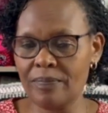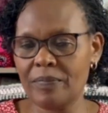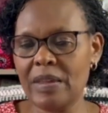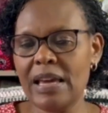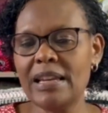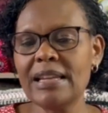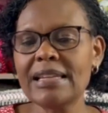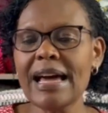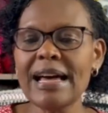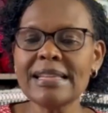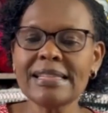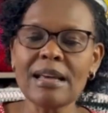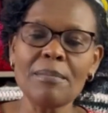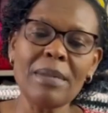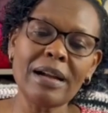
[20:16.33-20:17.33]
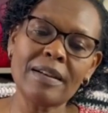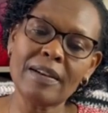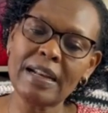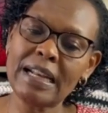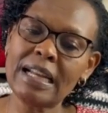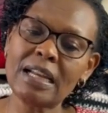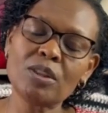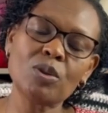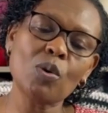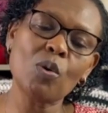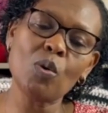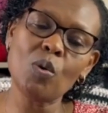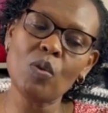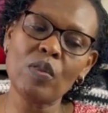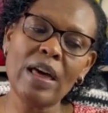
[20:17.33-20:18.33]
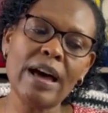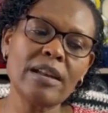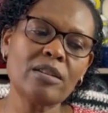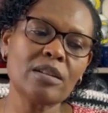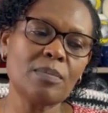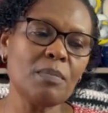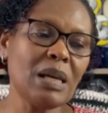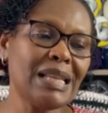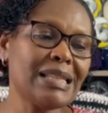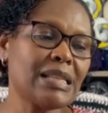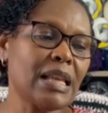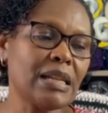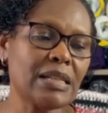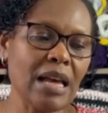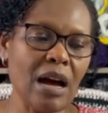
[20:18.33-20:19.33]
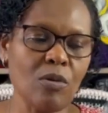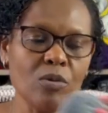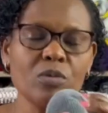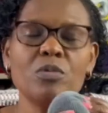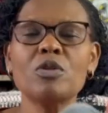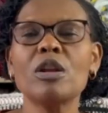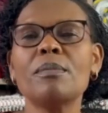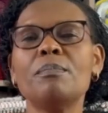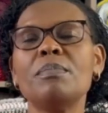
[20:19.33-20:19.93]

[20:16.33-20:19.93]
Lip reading: And it has some acrylic, so that means that I won't